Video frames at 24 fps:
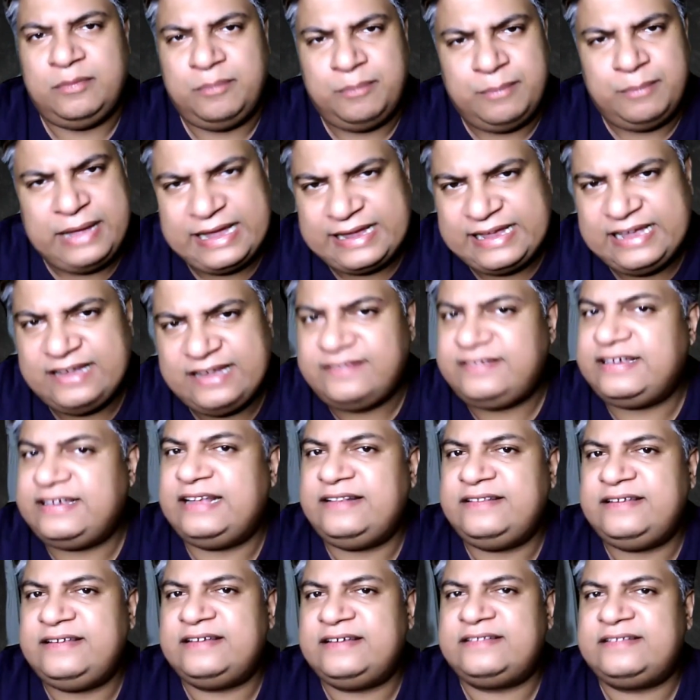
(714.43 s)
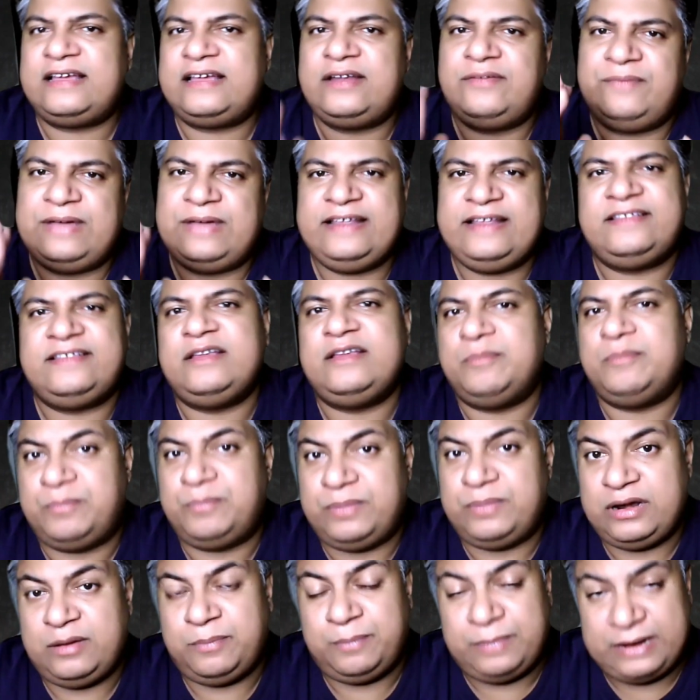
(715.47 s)
Making changes are very
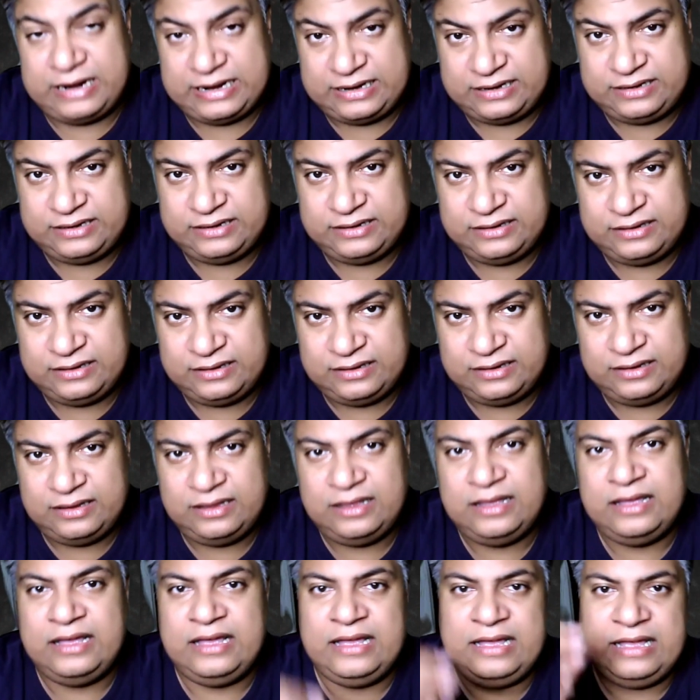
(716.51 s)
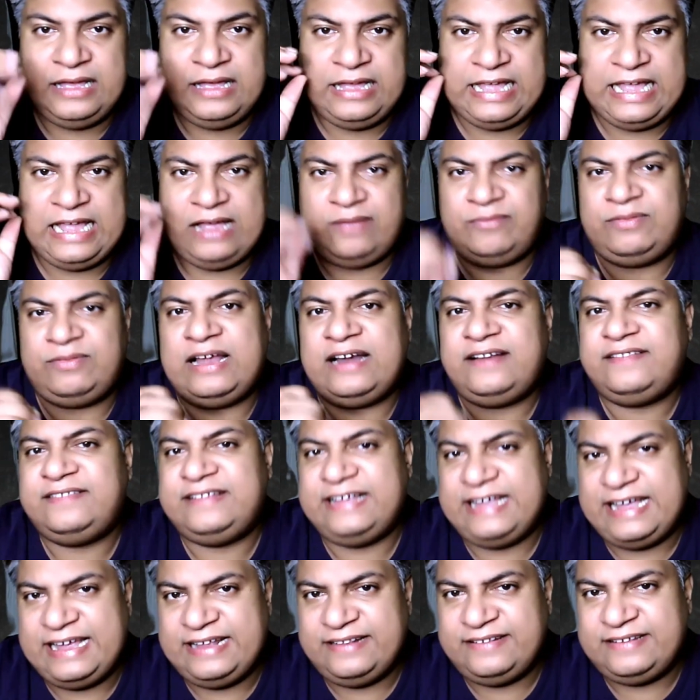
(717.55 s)
simple, but if that
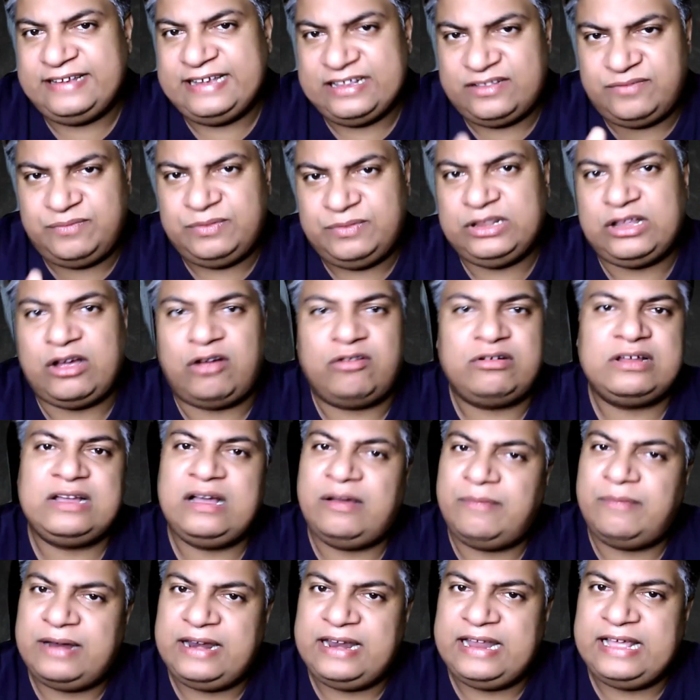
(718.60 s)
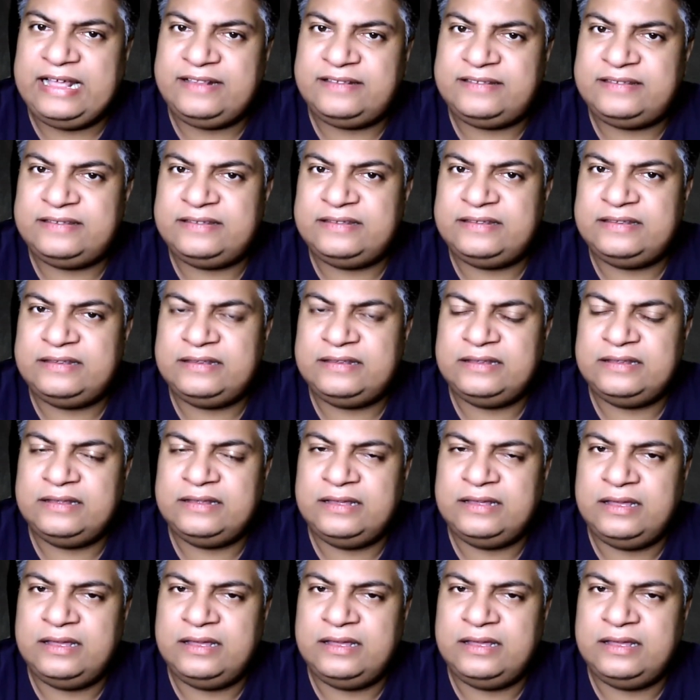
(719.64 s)
change is without governance,